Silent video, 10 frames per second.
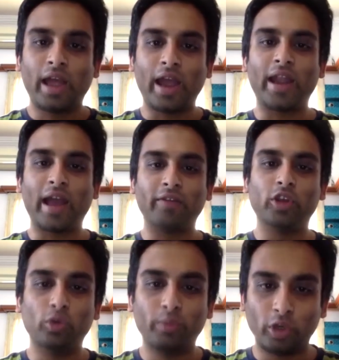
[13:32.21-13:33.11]
and have a
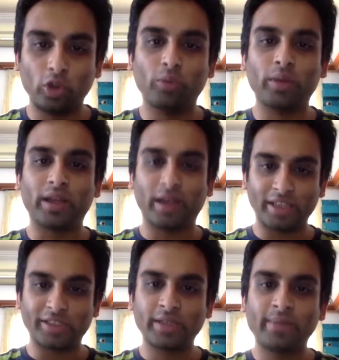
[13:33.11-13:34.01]
human-to-human
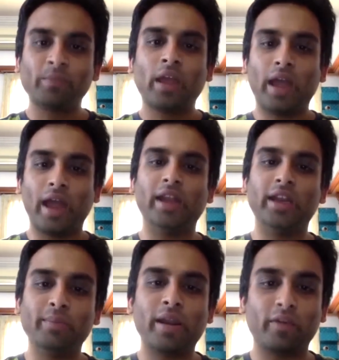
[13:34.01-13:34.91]
connection. And
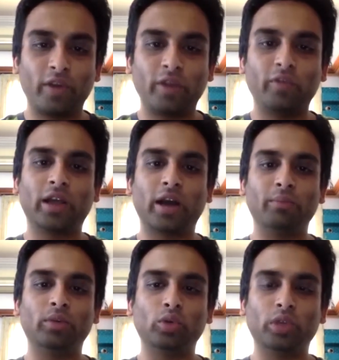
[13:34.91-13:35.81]
ReBenefit will
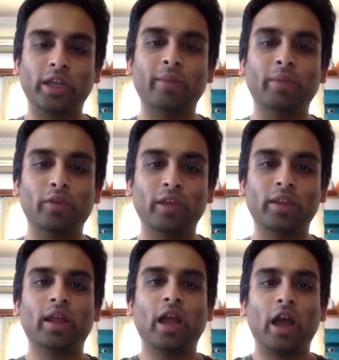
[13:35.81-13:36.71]
come to the table with
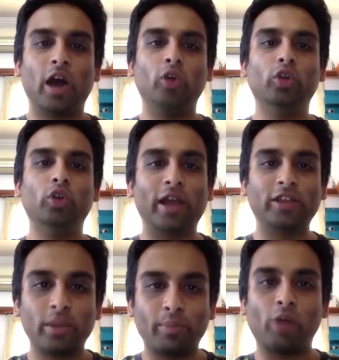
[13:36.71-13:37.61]
how do you
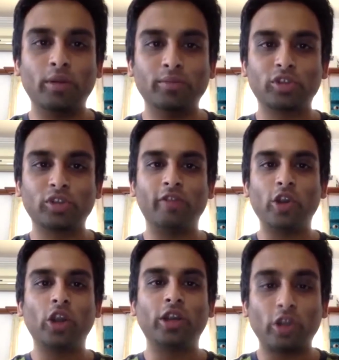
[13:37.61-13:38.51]
actually problem solve and
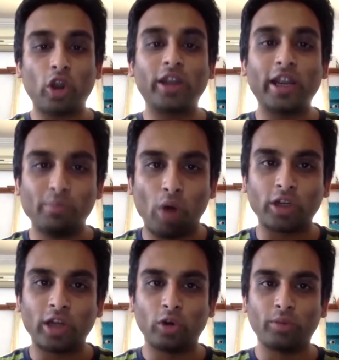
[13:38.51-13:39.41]
not get
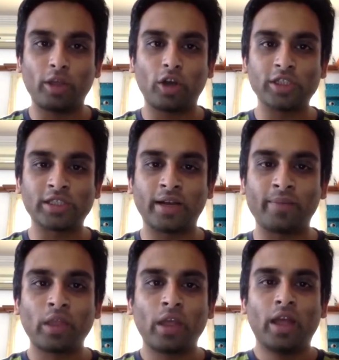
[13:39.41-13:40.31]
bogged down, because
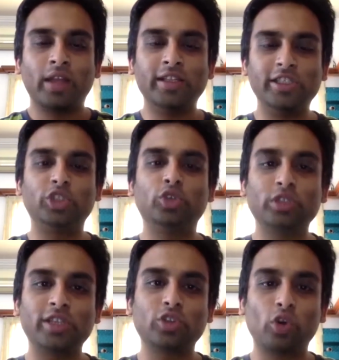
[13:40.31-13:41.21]
these issues,
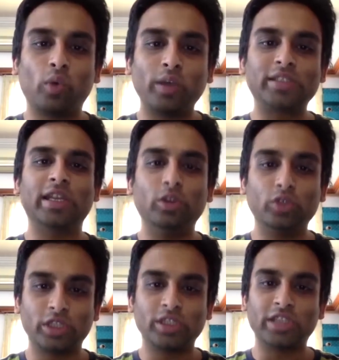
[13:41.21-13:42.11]
there's no one
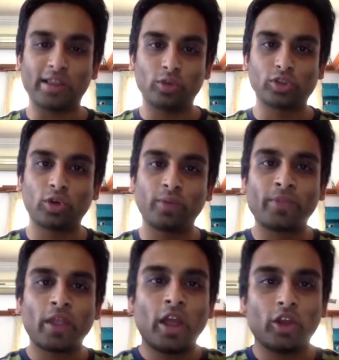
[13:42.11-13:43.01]
solution, Shantanu. So
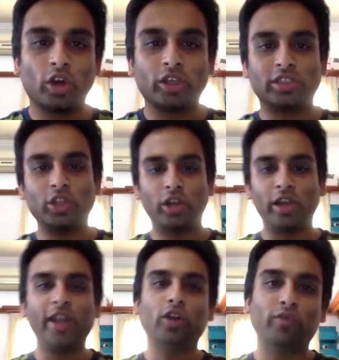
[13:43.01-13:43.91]
your
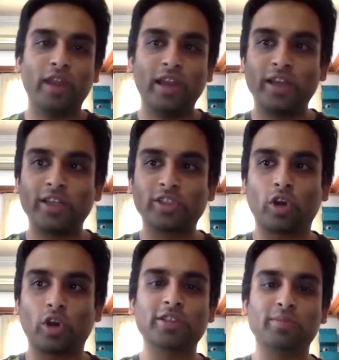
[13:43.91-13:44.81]
rate of failure is
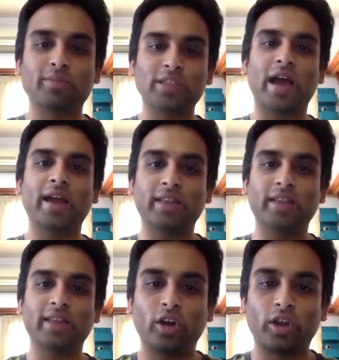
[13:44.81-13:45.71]
always much higher
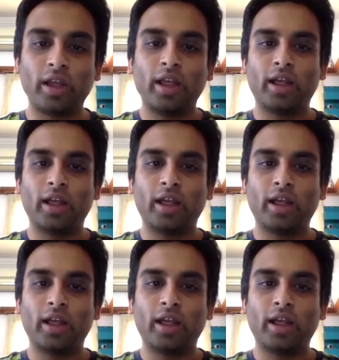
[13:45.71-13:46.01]
than your